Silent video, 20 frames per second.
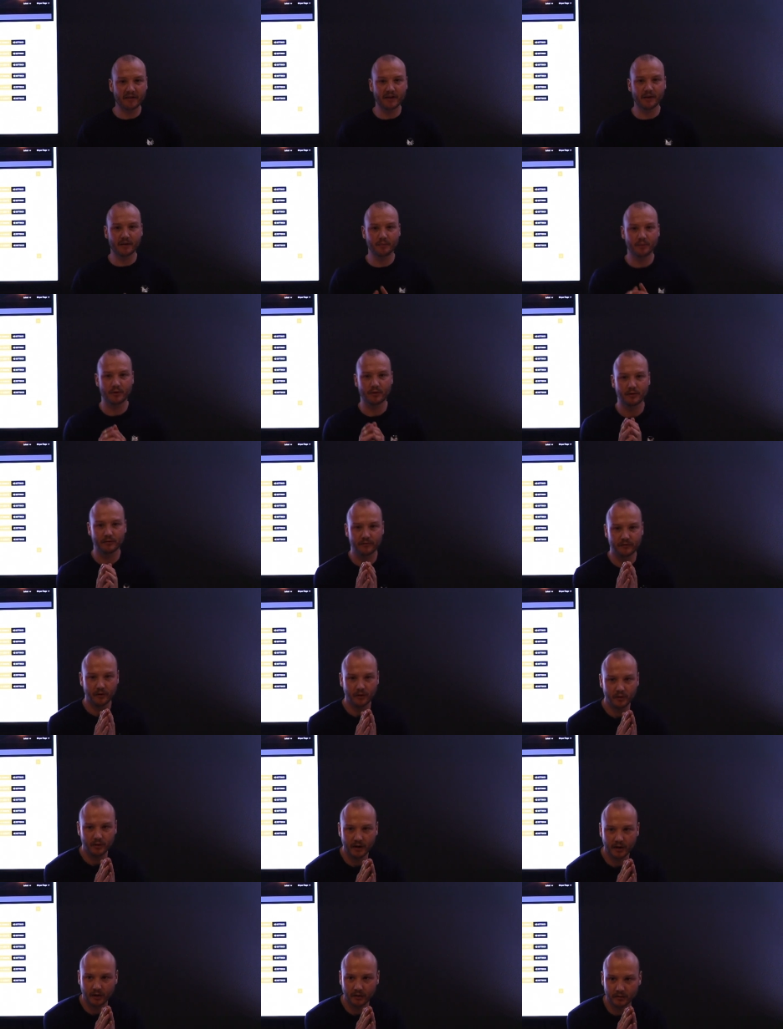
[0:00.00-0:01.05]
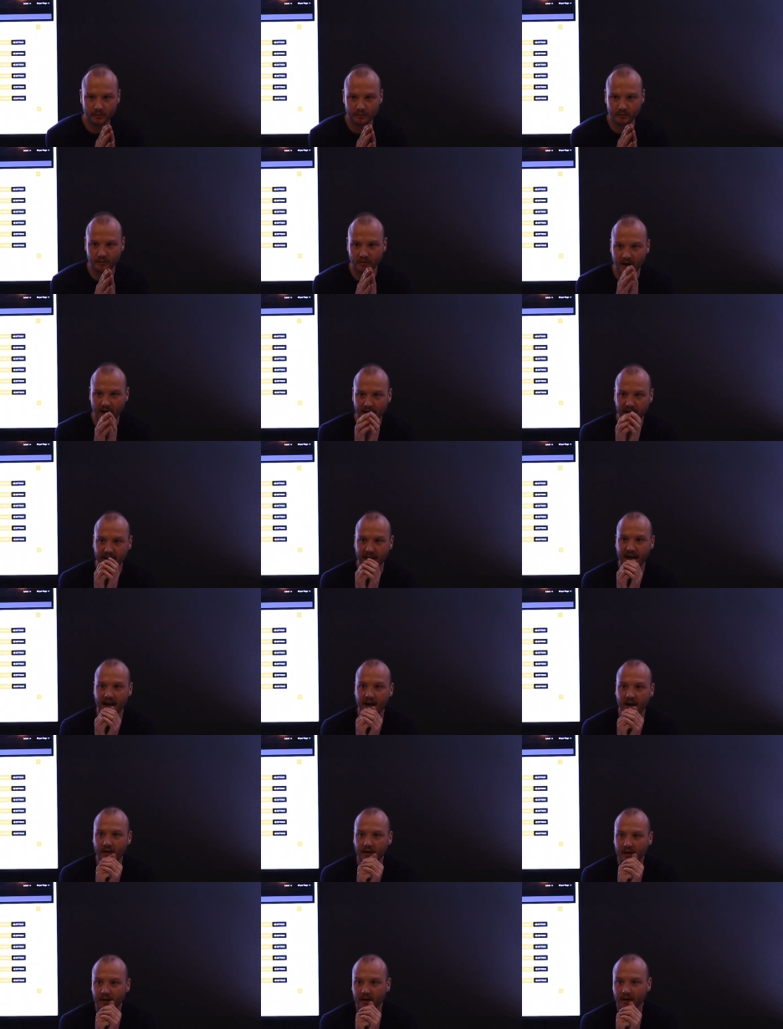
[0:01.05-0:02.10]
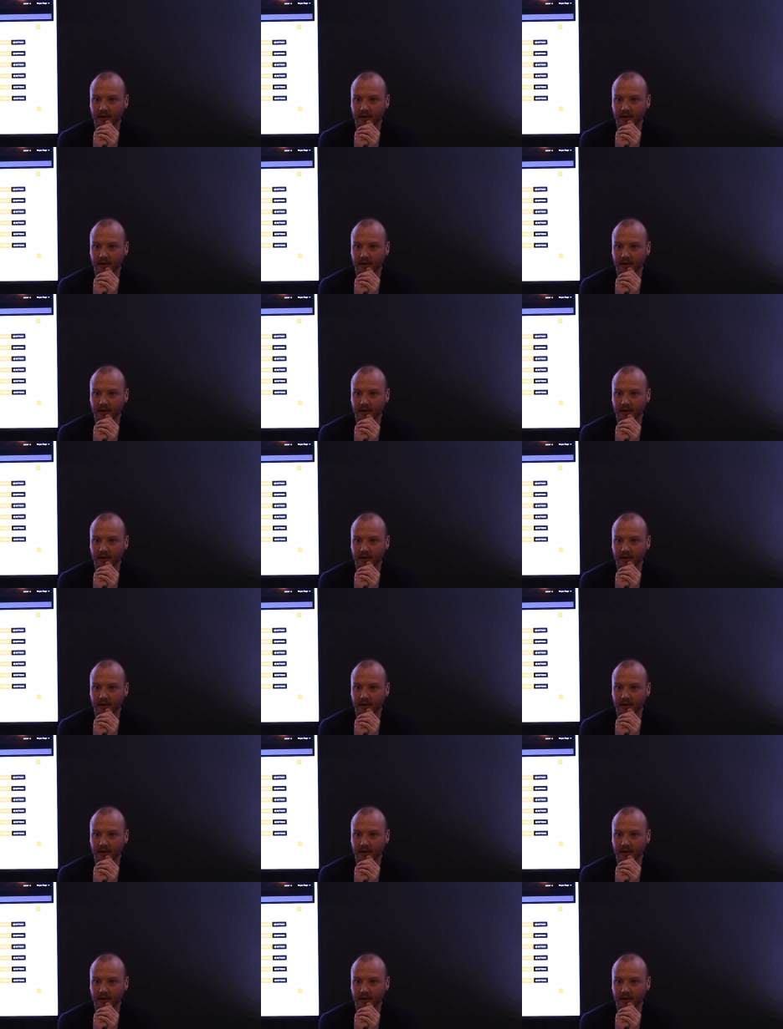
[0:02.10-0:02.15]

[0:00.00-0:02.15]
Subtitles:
in your portfolio right now